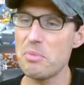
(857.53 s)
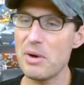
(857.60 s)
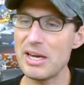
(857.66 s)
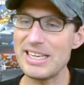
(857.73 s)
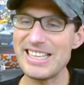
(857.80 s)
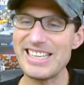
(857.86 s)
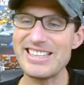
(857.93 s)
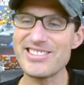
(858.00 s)

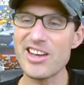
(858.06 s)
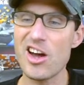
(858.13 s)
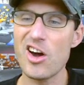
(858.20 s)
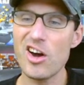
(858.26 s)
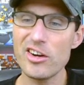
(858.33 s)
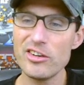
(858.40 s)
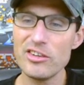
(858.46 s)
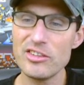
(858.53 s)
but it is
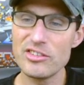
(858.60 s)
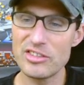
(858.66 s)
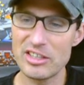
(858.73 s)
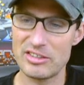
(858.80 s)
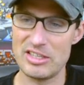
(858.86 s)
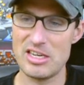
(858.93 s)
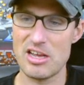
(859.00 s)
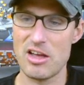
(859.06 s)

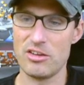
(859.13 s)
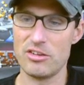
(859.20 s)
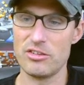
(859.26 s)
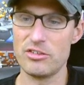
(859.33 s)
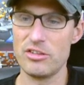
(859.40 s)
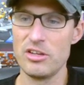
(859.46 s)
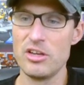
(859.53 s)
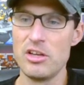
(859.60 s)

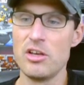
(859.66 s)
$160